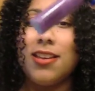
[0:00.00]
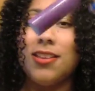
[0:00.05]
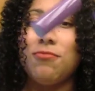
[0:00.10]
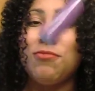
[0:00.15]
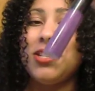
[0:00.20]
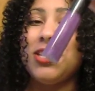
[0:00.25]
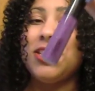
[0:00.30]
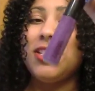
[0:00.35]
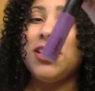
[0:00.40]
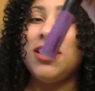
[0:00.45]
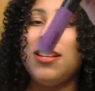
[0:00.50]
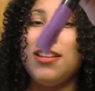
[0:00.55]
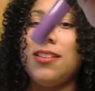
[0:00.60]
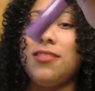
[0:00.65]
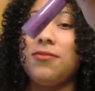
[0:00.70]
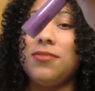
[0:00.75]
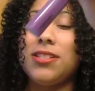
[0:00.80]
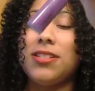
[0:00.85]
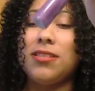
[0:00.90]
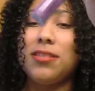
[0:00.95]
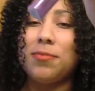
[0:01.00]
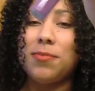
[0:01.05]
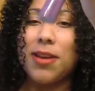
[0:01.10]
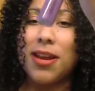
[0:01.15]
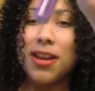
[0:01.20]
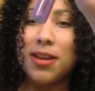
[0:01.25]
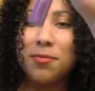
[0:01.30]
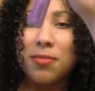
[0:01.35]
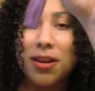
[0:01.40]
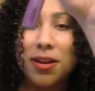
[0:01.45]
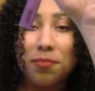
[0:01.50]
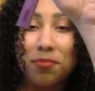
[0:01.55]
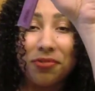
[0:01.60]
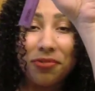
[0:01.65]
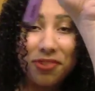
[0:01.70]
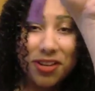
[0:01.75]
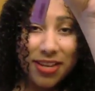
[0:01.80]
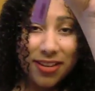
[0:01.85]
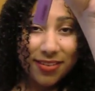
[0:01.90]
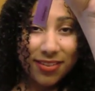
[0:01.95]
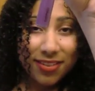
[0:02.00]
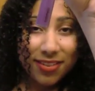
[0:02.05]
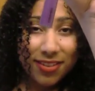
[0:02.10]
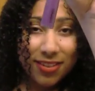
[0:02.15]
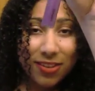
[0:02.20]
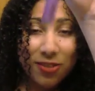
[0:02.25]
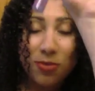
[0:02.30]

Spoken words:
But she was inspired by Prince,